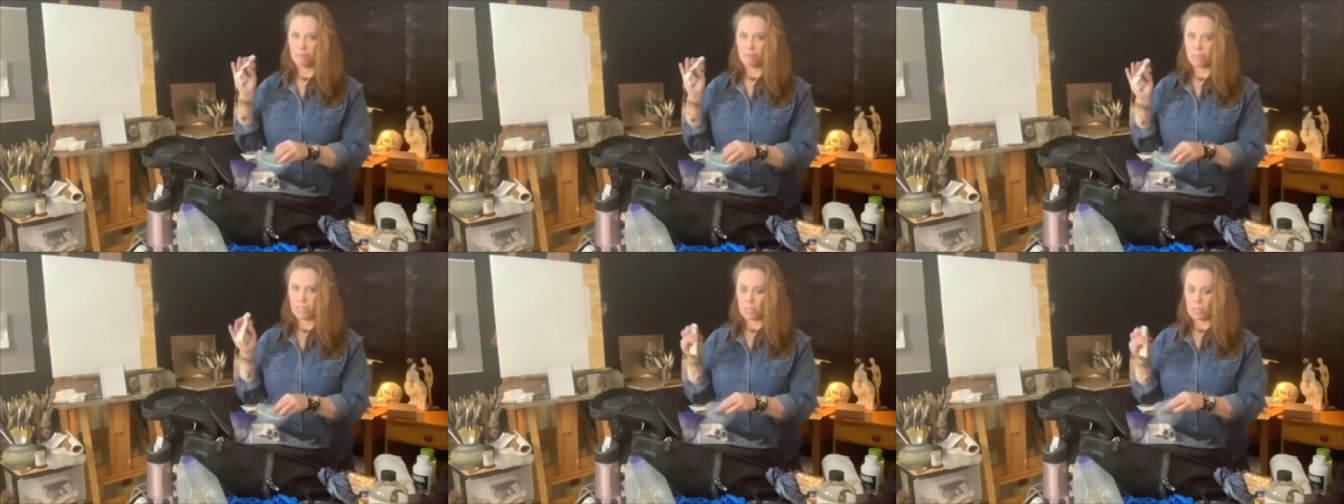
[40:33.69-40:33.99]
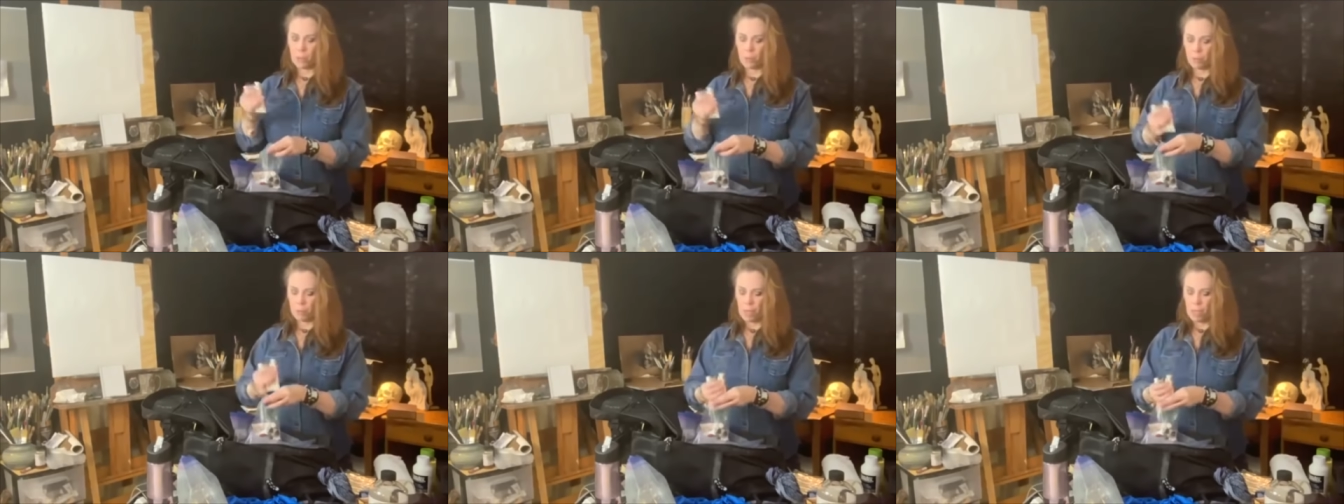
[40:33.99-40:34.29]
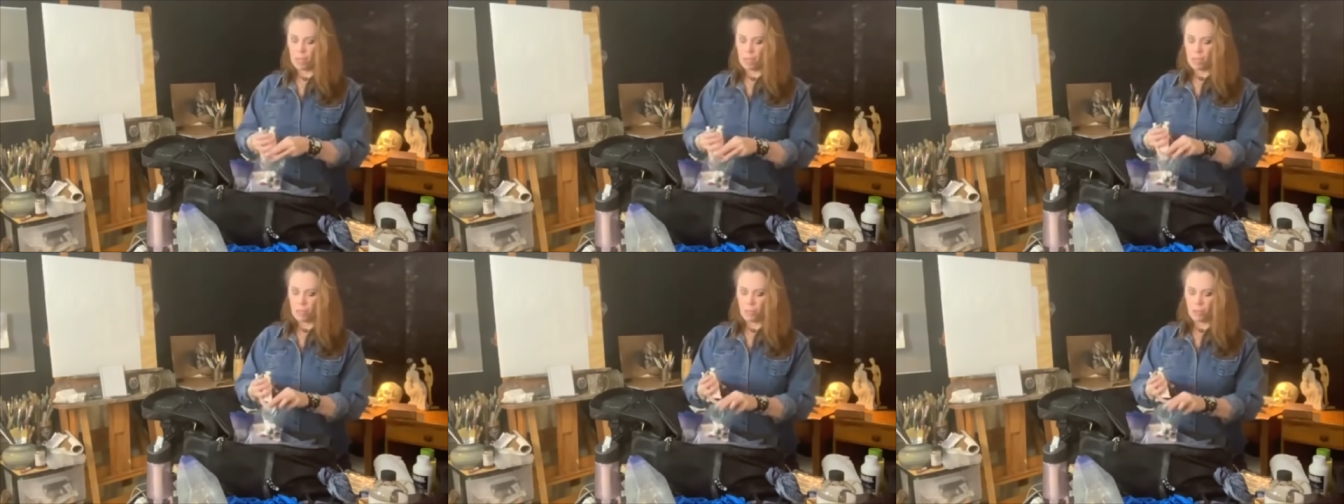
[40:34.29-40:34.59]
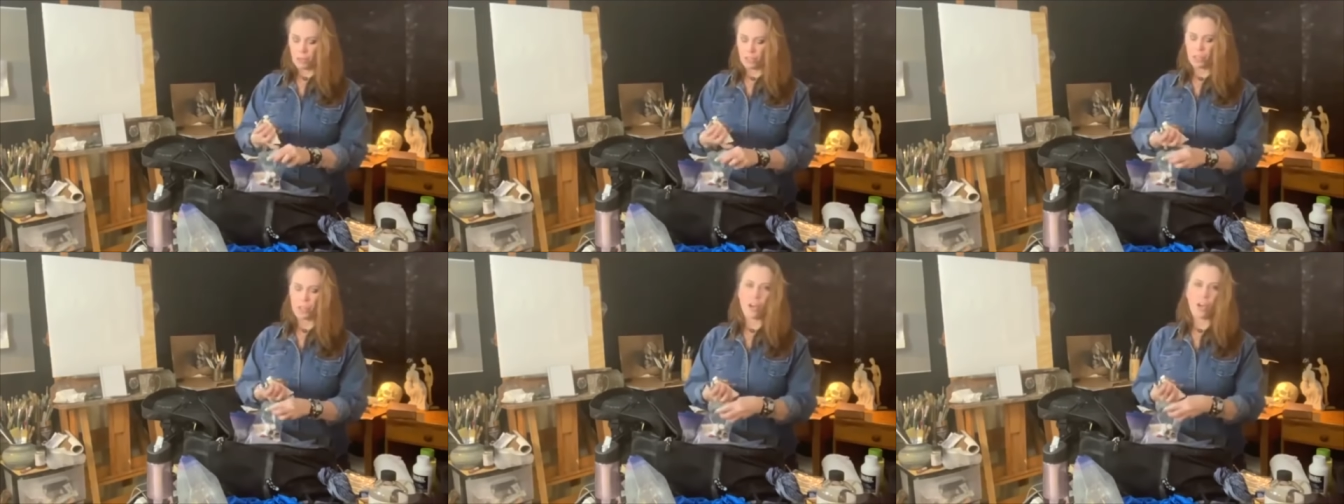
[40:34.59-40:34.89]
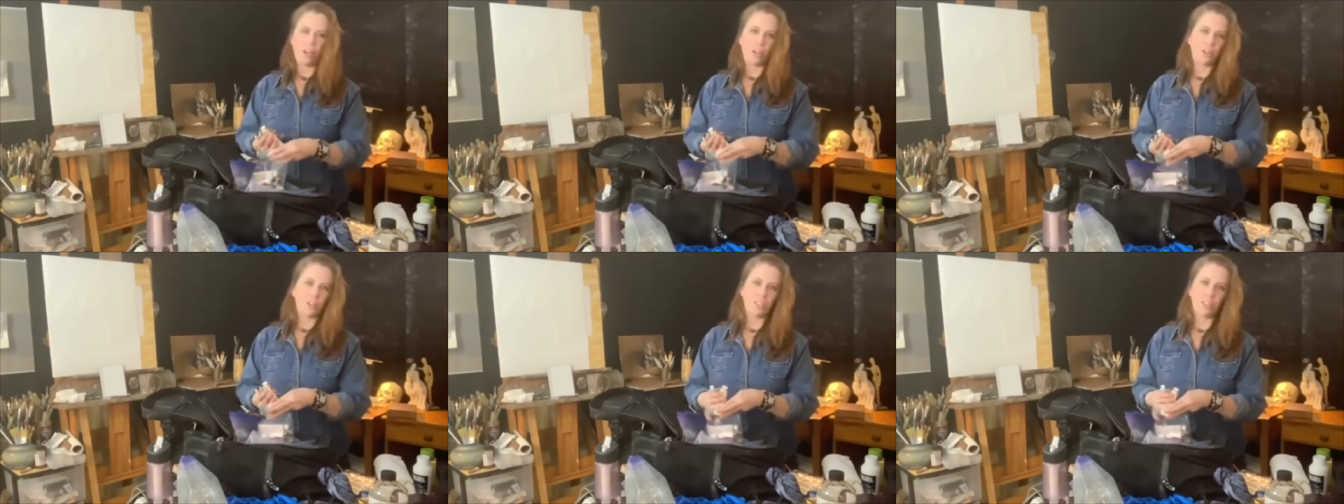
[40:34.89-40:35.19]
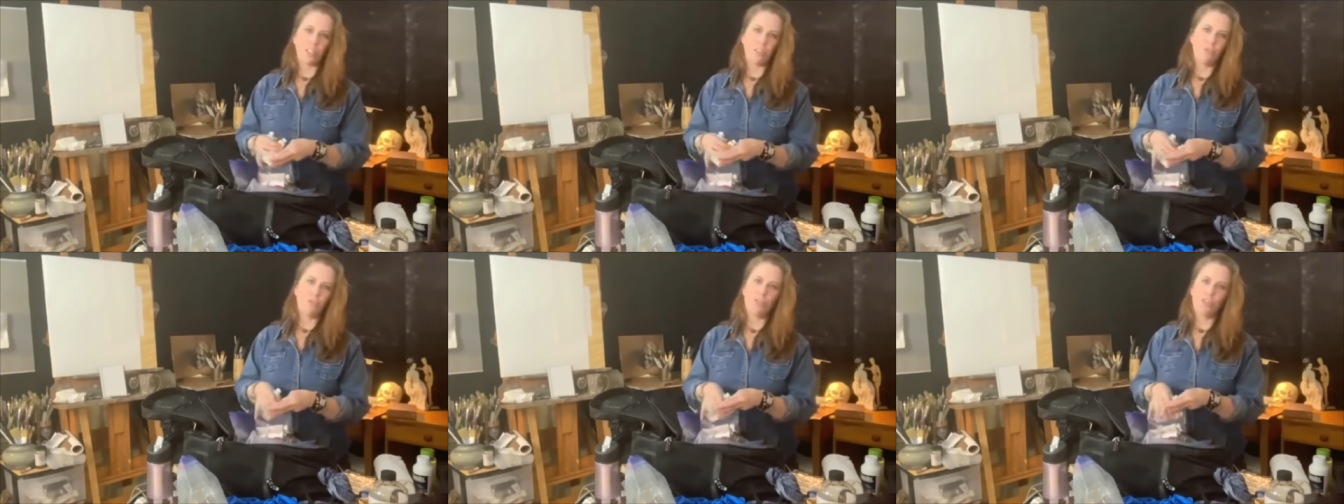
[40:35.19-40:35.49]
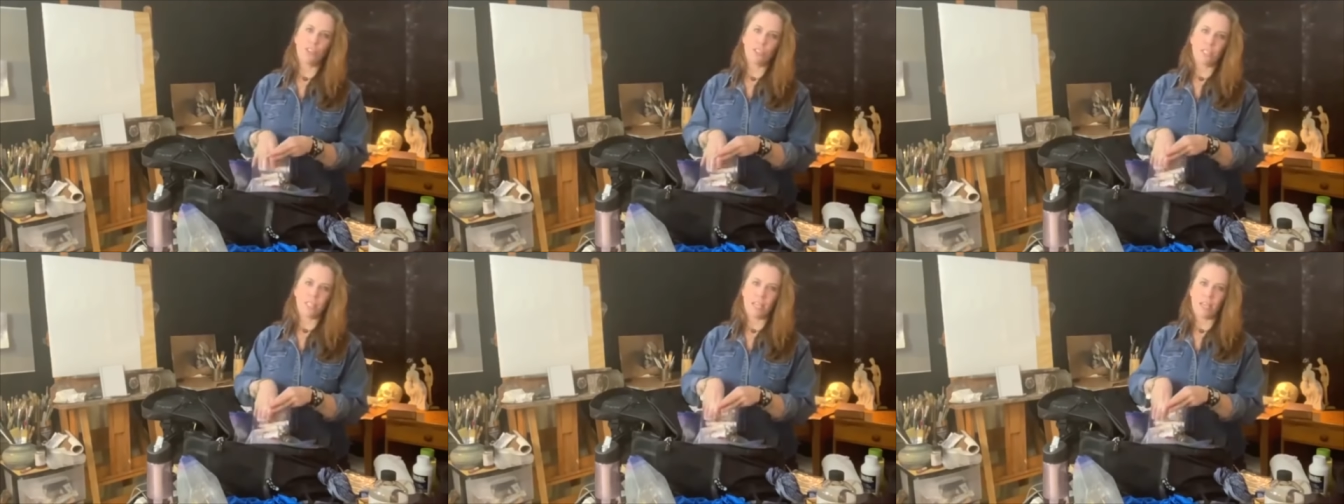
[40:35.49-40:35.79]
So those are colors that you
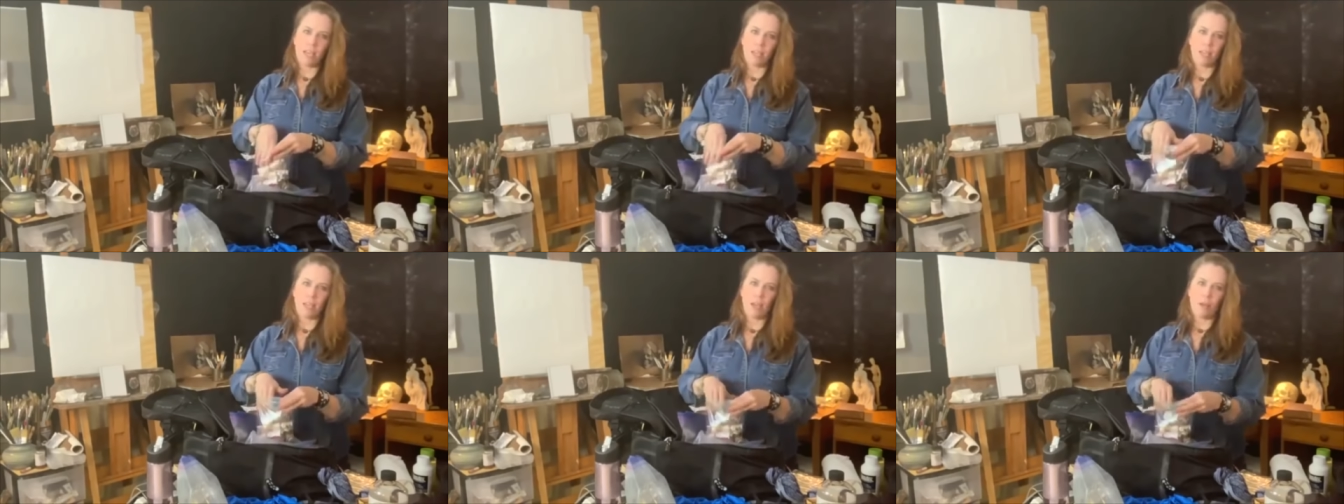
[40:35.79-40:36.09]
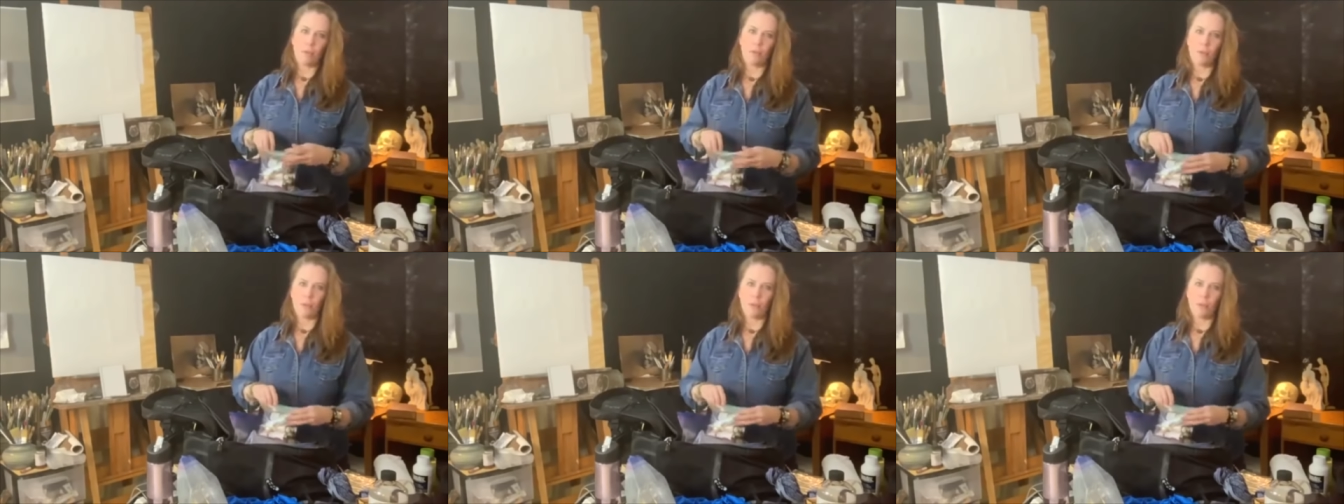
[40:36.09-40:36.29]
just can't get